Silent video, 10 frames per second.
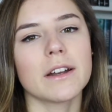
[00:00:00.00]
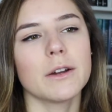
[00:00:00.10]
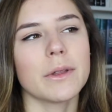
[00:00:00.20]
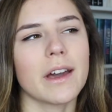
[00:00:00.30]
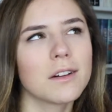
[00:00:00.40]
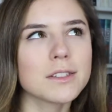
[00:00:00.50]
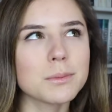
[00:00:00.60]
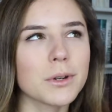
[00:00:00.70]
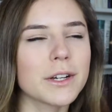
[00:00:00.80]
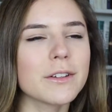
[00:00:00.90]
it without
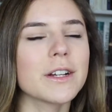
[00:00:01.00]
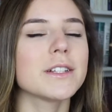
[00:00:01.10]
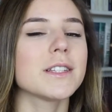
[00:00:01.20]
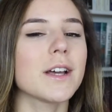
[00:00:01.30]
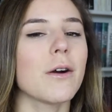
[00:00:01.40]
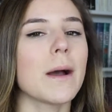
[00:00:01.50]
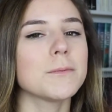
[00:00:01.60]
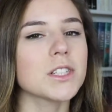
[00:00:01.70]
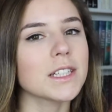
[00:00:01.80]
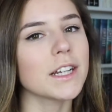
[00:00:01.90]
spoilers. So
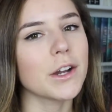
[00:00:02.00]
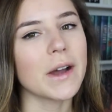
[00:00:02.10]
I'm just going to